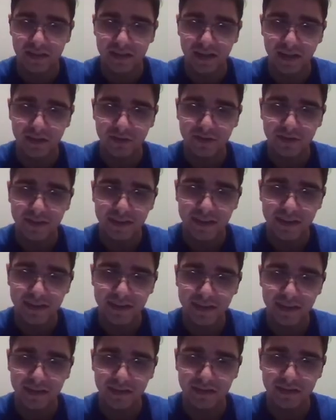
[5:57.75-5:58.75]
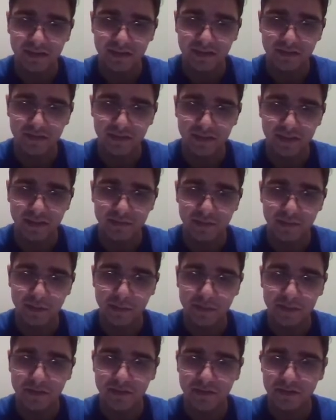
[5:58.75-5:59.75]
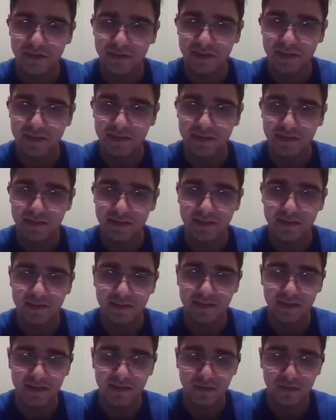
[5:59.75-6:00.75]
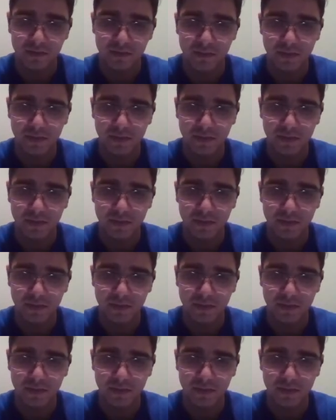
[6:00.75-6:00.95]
I don't think I needed c5. Maybe just knight c6 would have